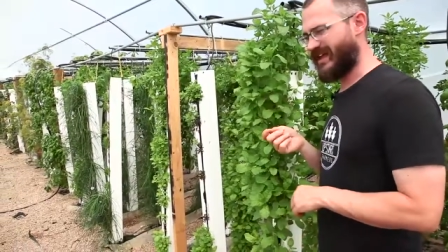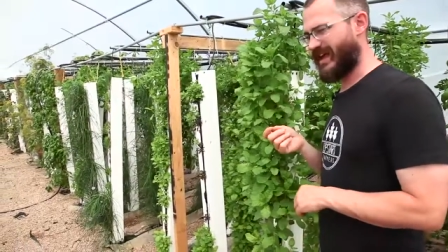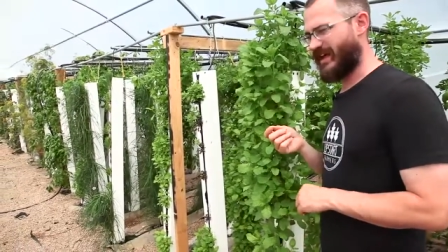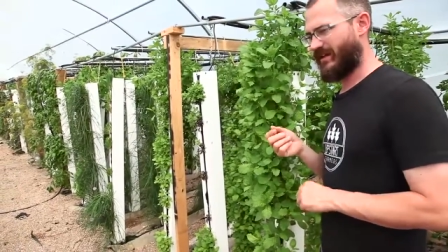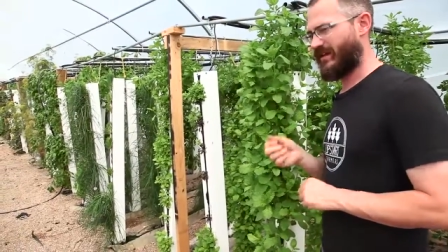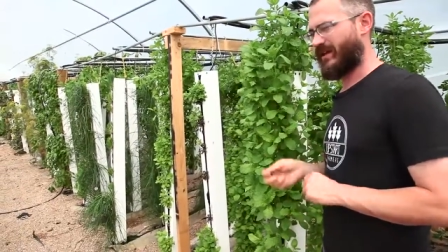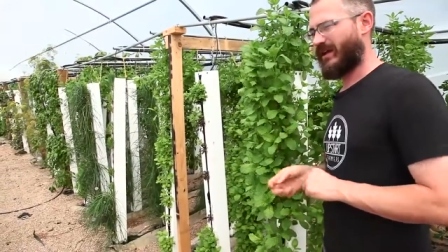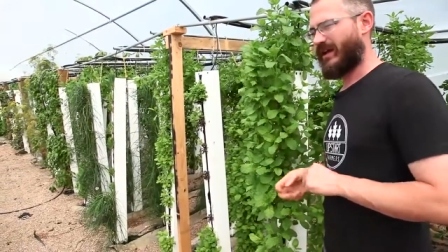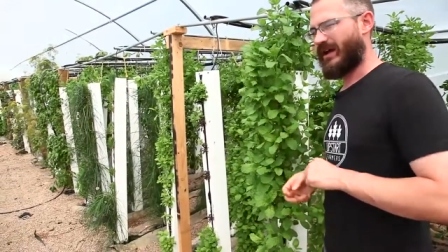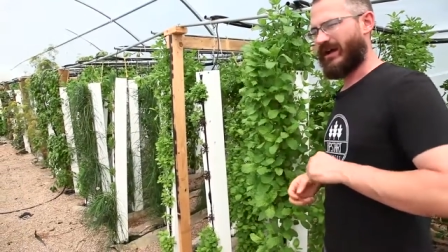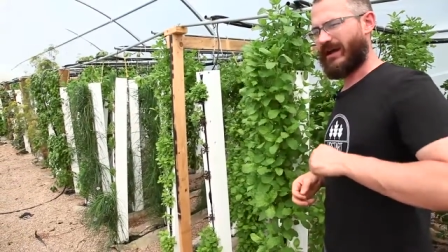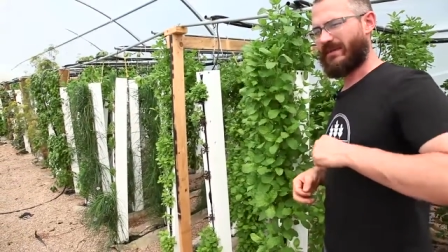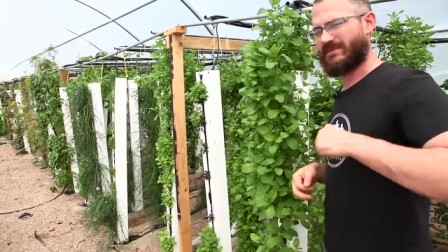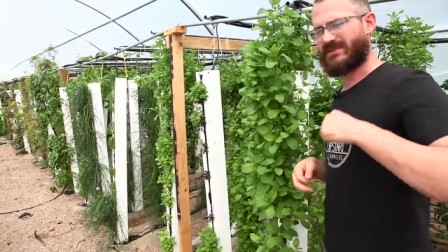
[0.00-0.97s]
that
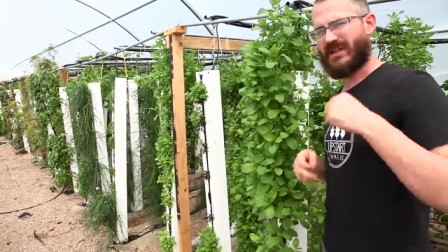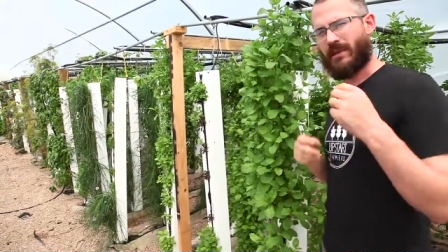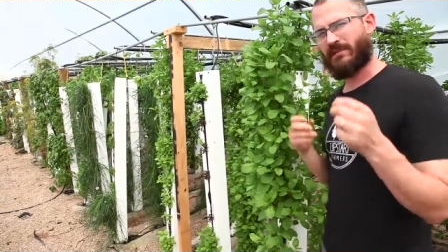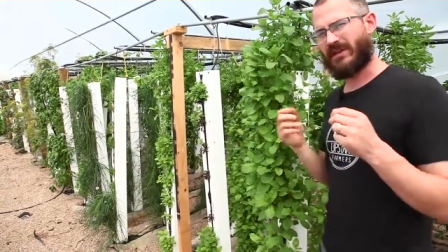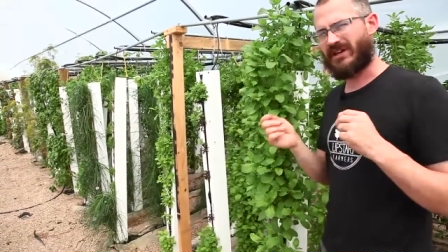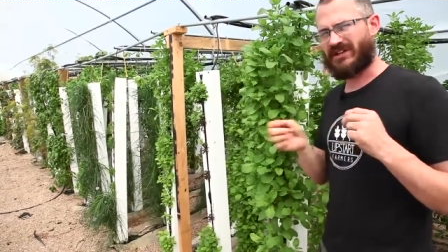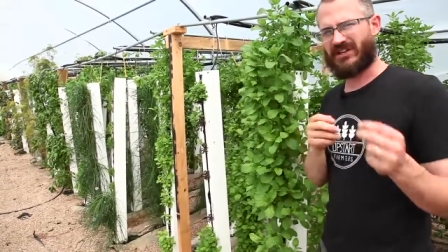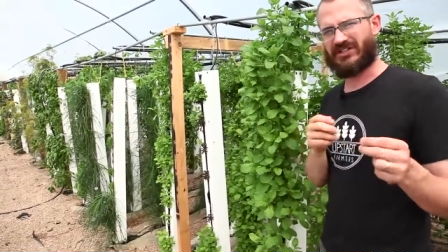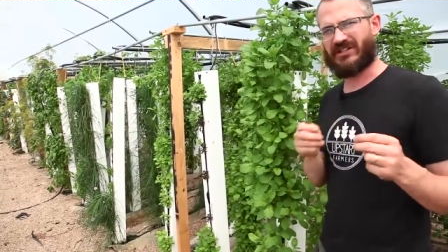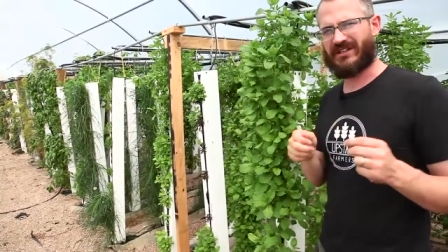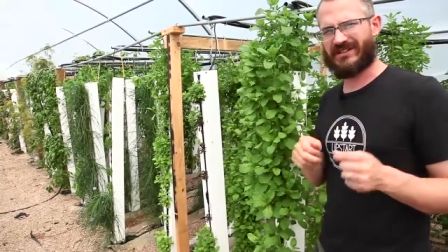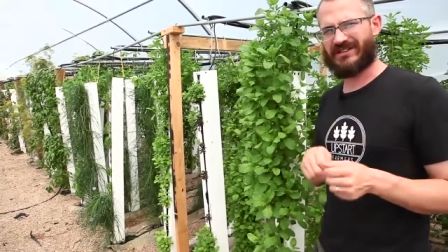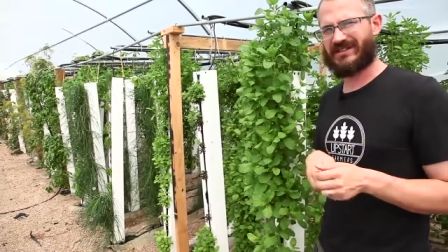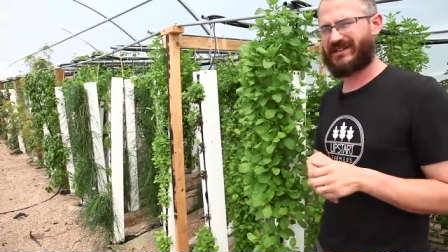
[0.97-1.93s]
um, some
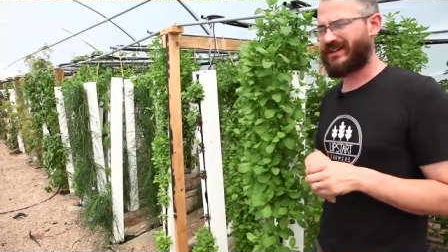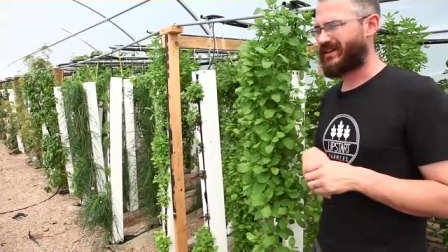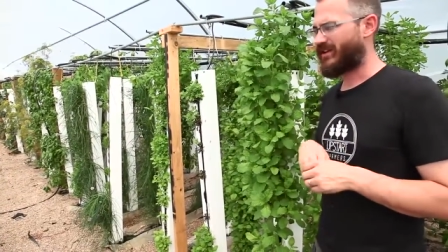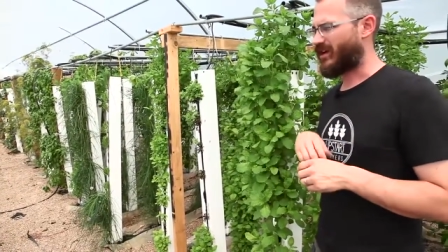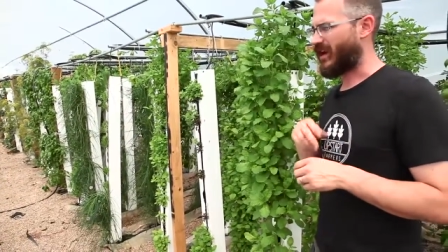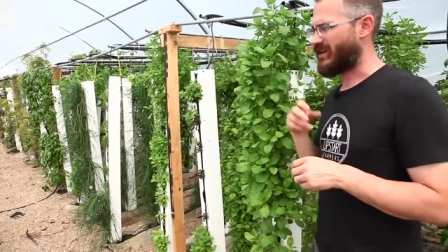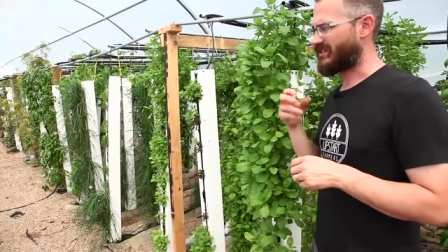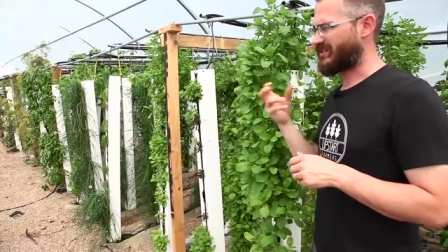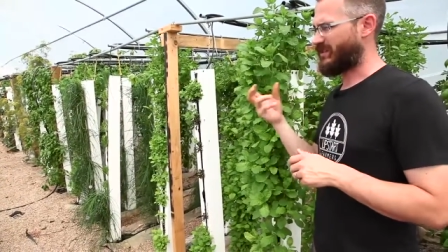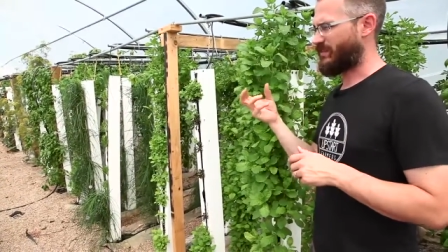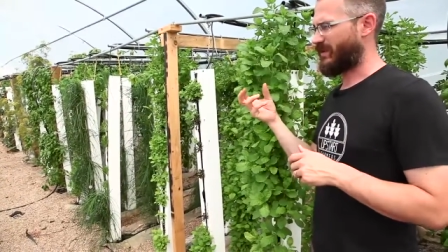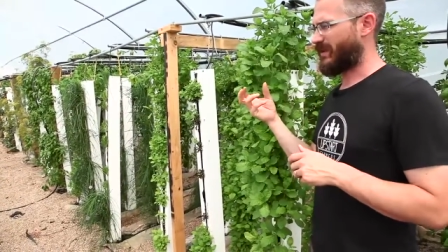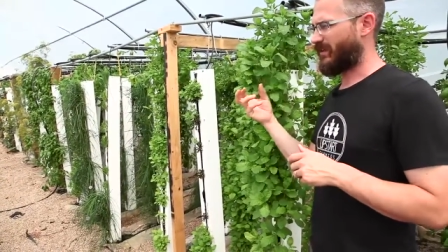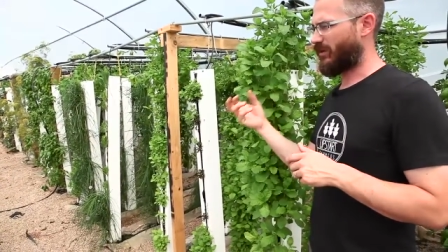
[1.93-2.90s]
conditions cause it
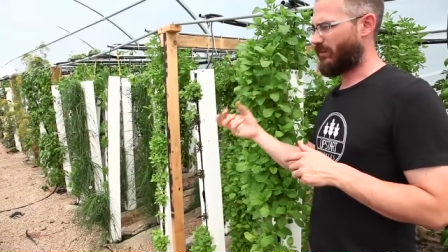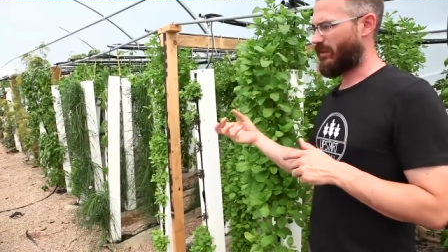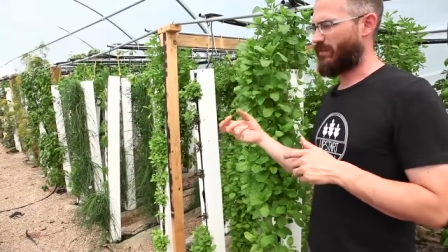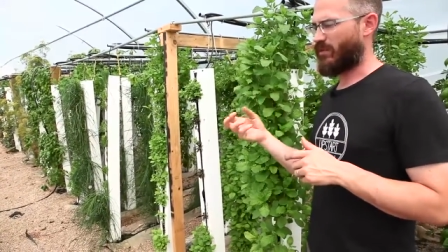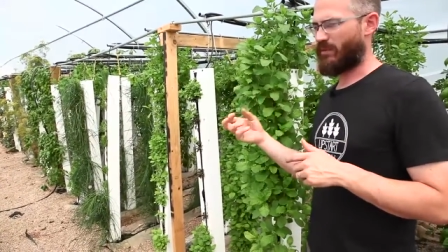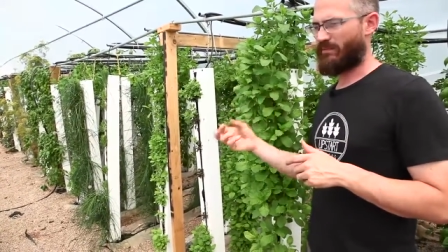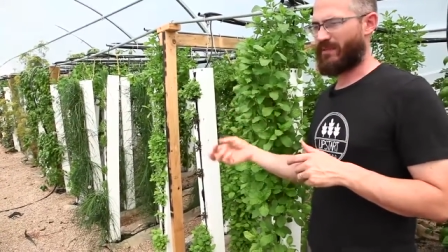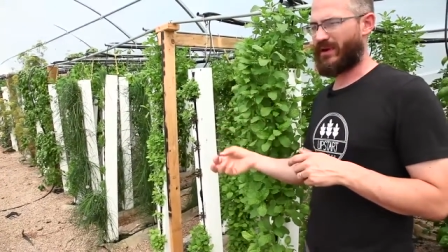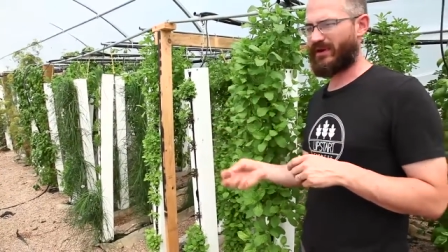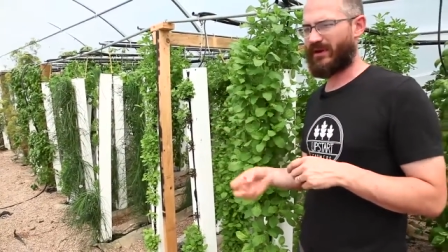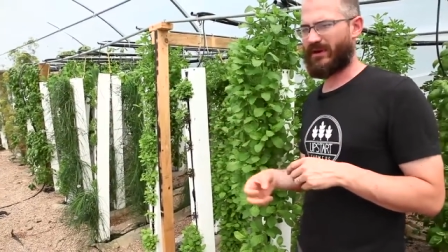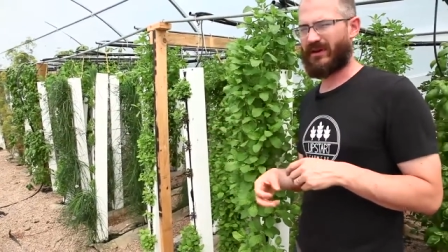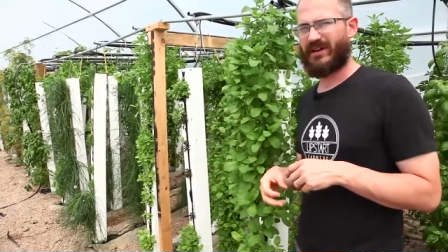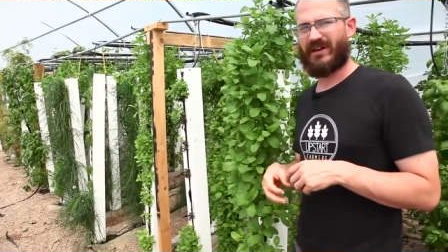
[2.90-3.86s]
to be a little bit more
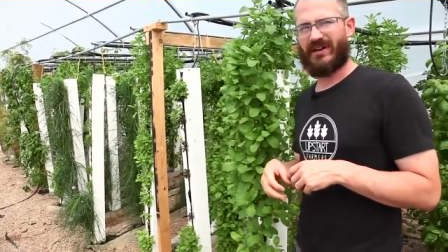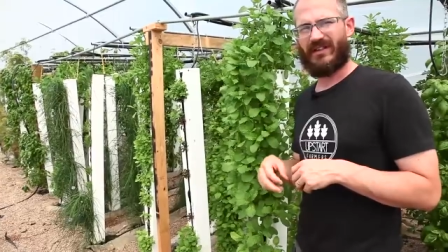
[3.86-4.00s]
bitter,